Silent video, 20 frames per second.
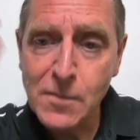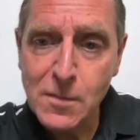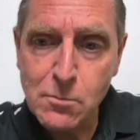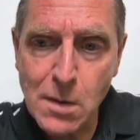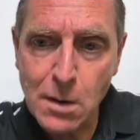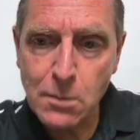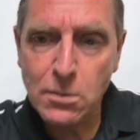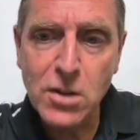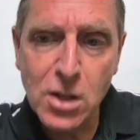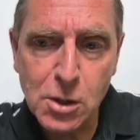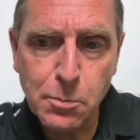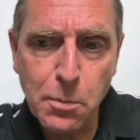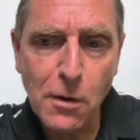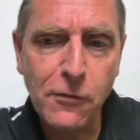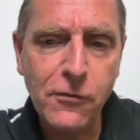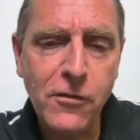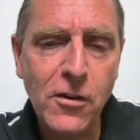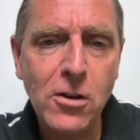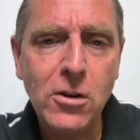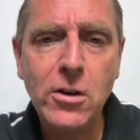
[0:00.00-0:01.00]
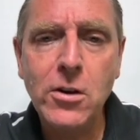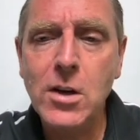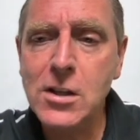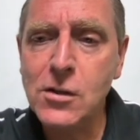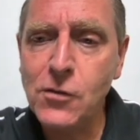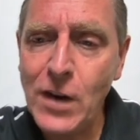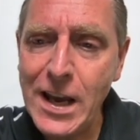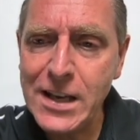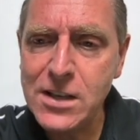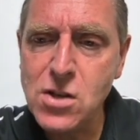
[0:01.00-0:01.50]
Remember, this portfolio is
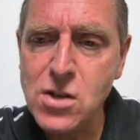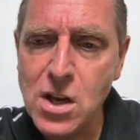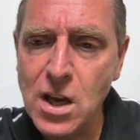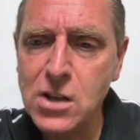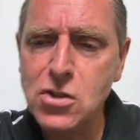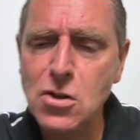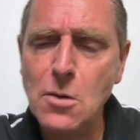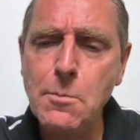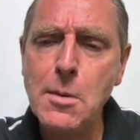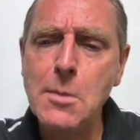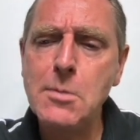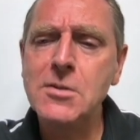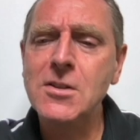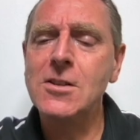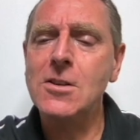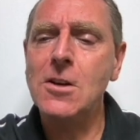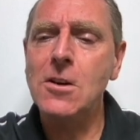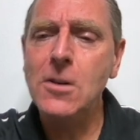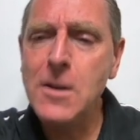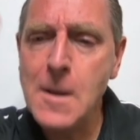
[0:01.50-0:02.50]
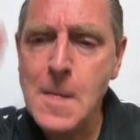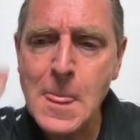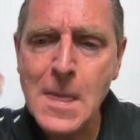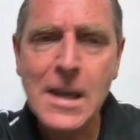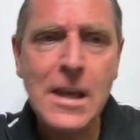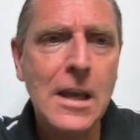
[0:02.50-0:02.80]
for educational purposes only.